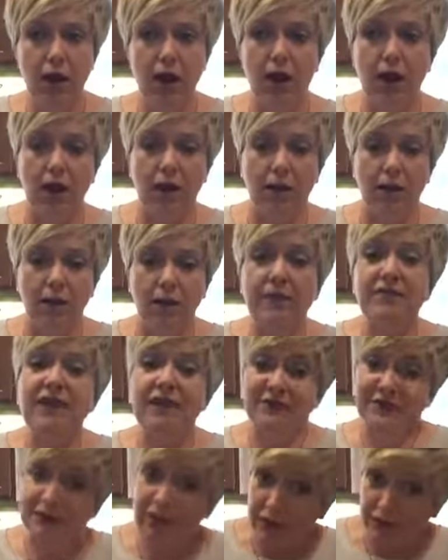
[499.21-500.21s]

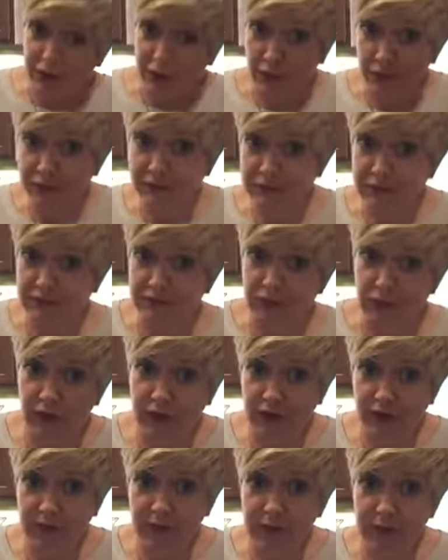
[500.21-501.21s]
That's another little tip for
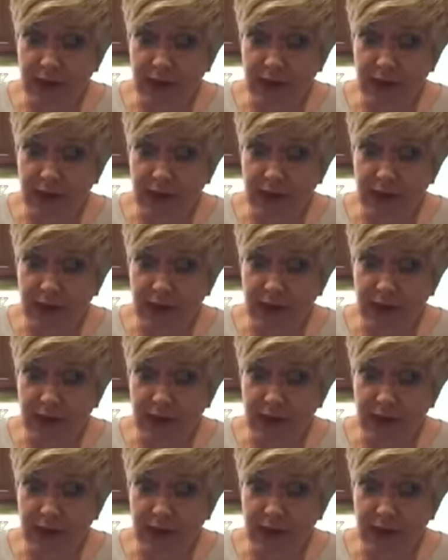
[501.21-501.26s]
you.